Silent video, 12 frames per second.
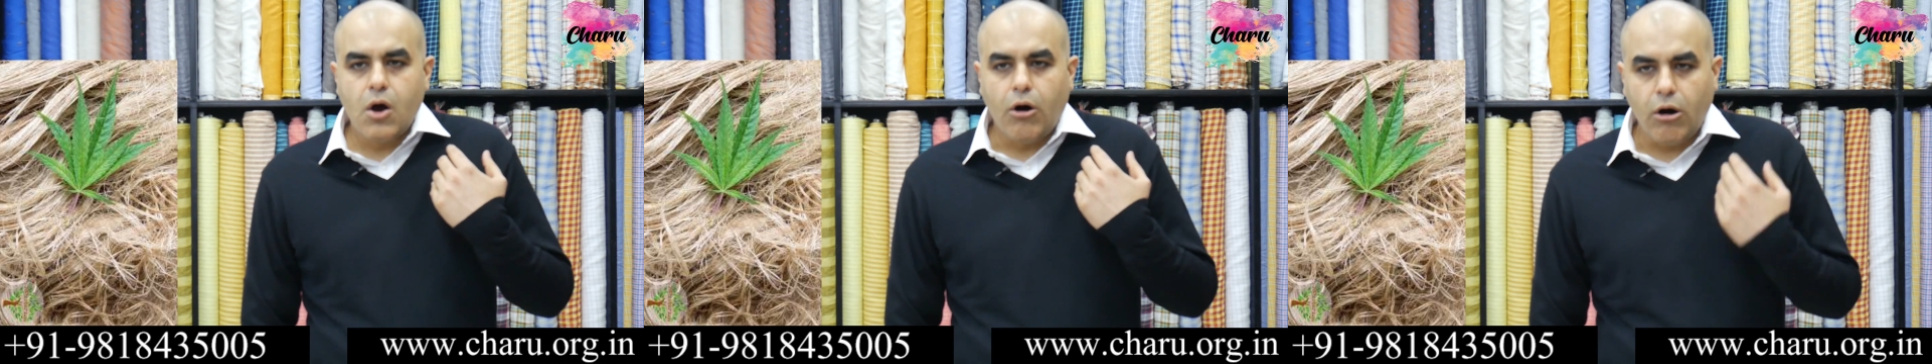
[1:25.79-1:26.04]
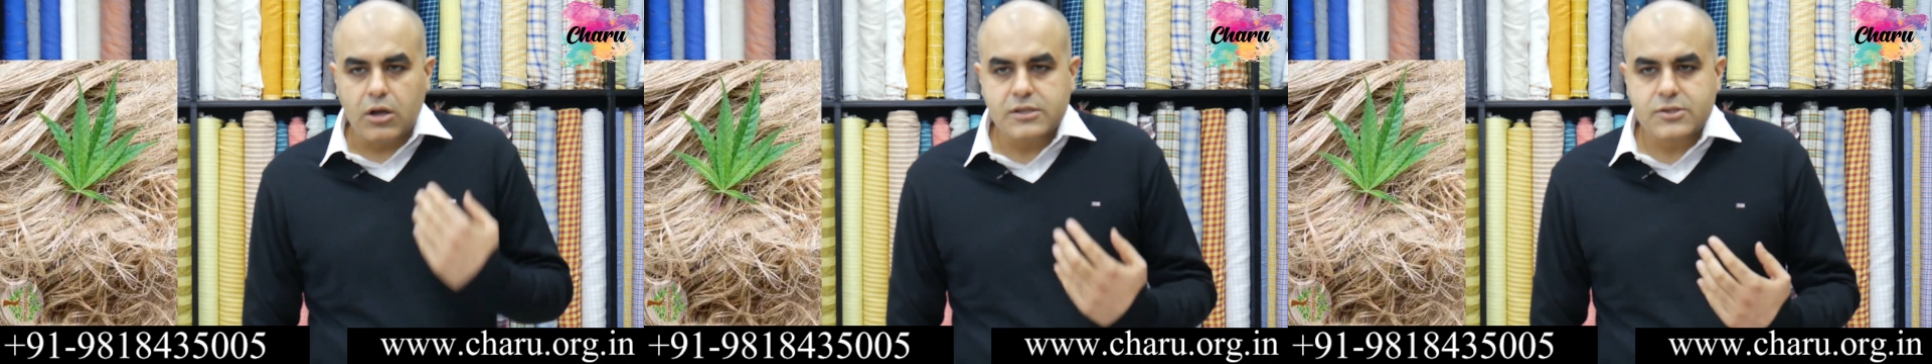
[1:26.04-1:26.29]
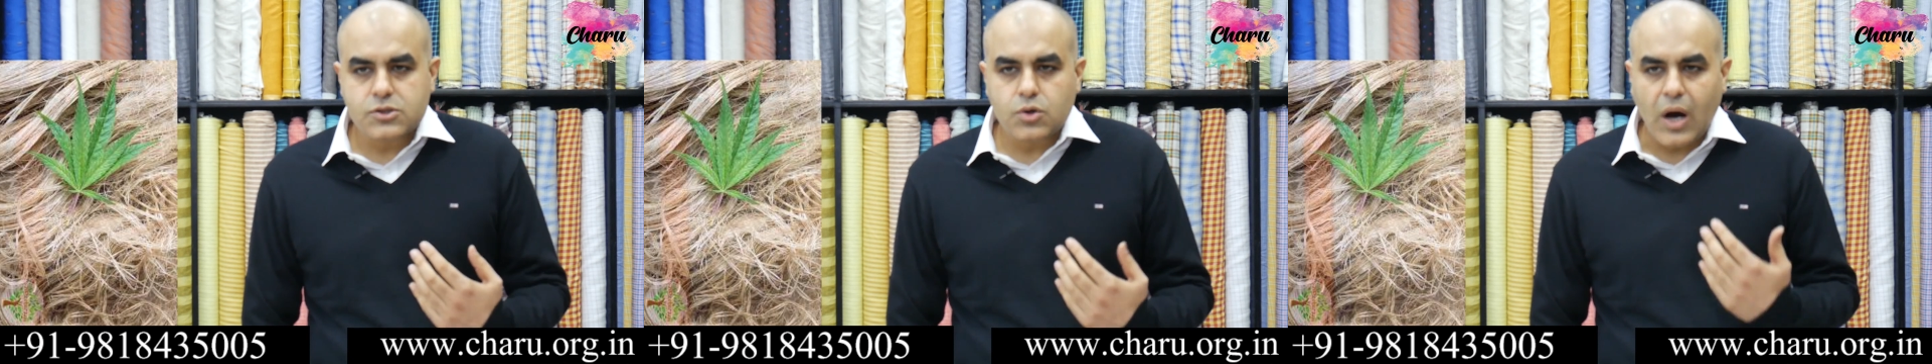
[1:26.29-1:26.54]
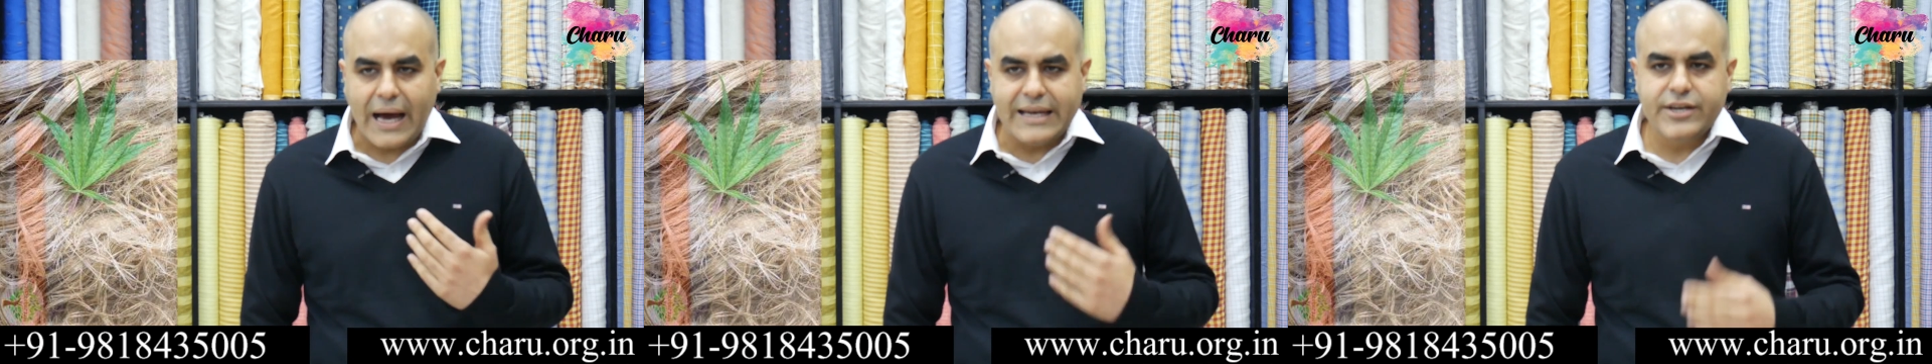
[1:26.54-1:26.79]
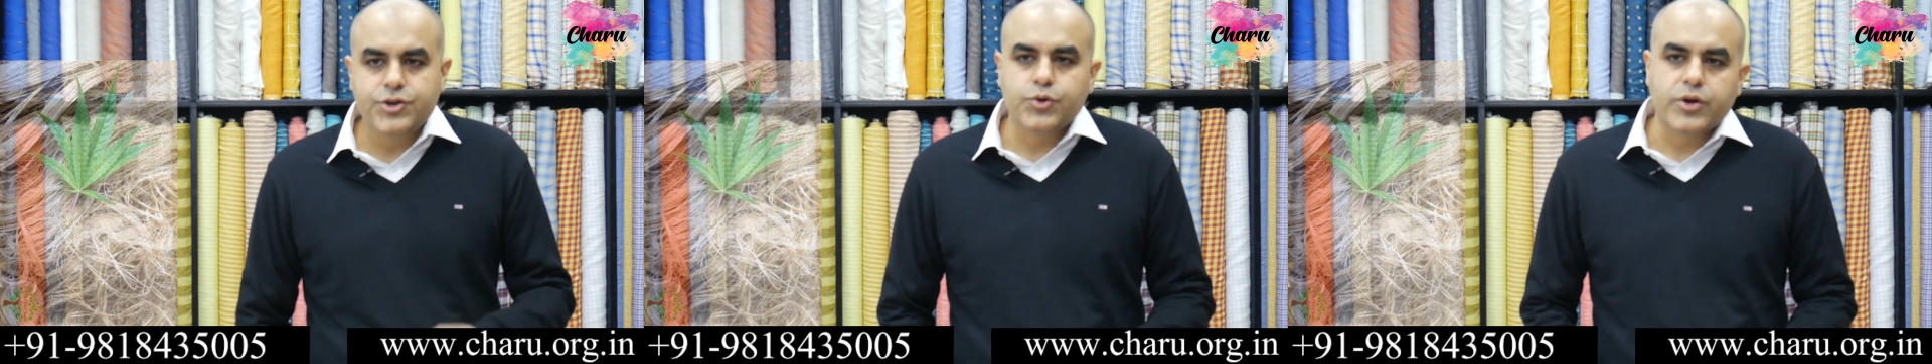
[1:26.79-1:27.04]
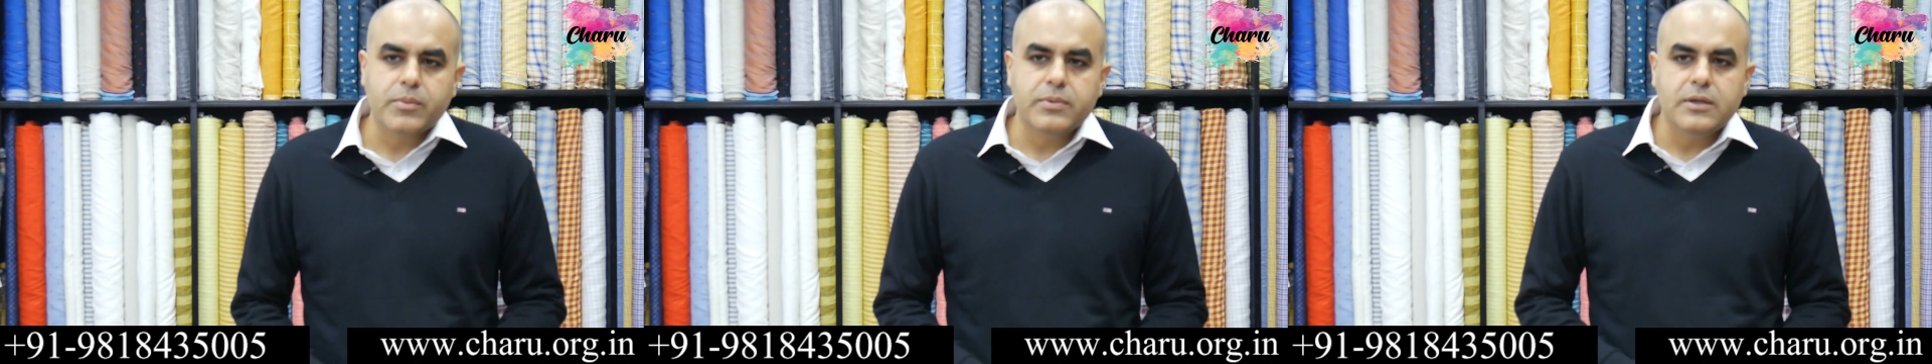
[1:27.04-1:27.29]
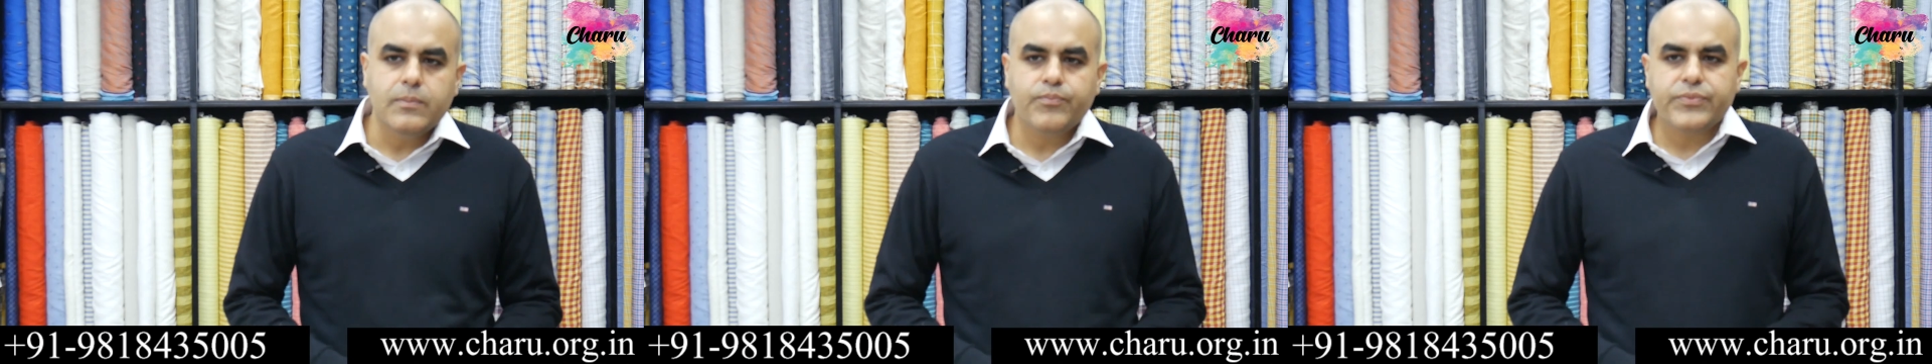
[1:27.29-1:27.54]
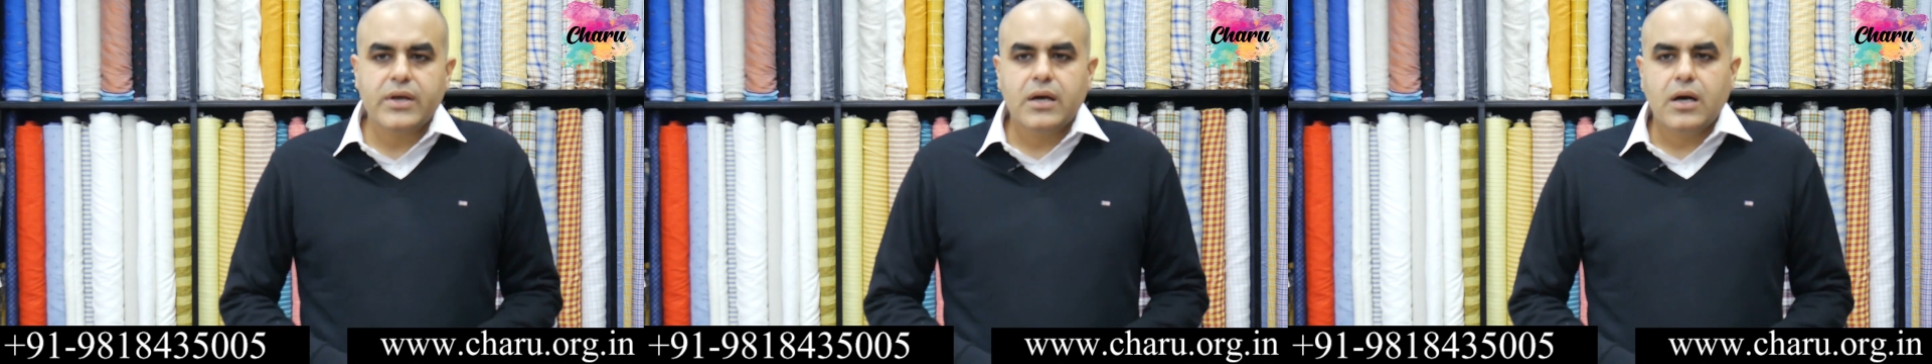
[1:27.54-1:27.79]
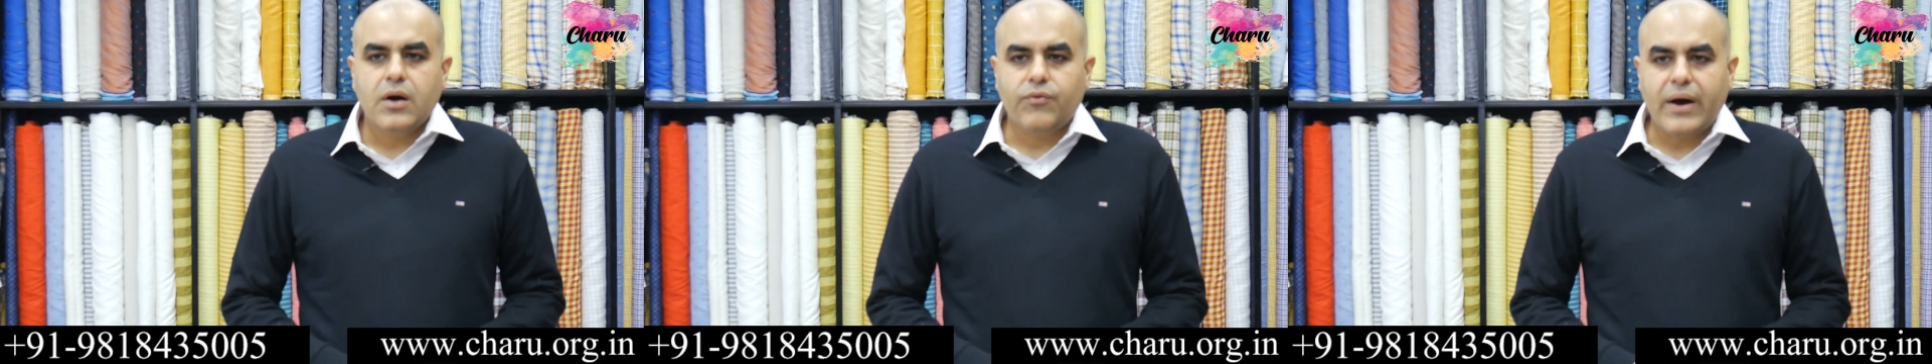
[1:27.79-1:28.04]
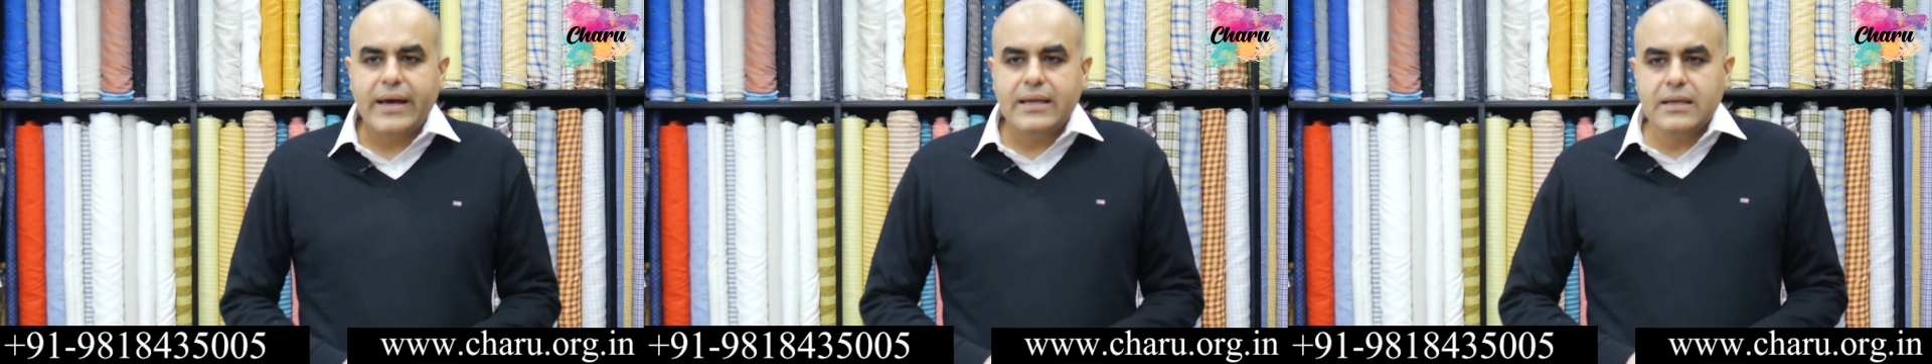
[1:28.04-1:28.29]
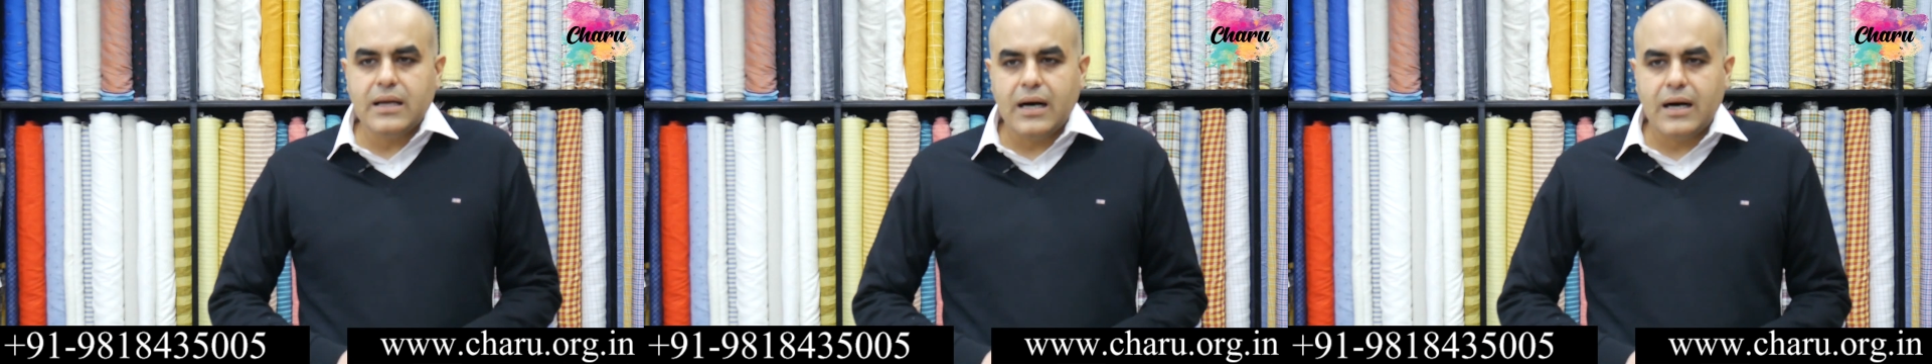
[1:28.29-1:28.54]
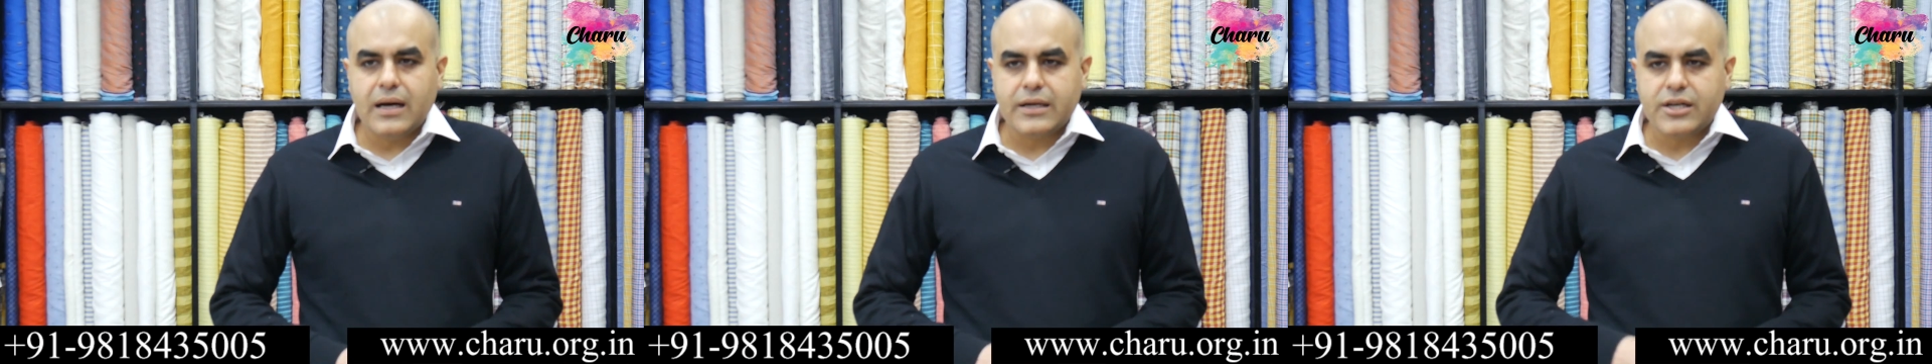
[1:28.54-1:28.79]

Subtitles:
also highly durable. While a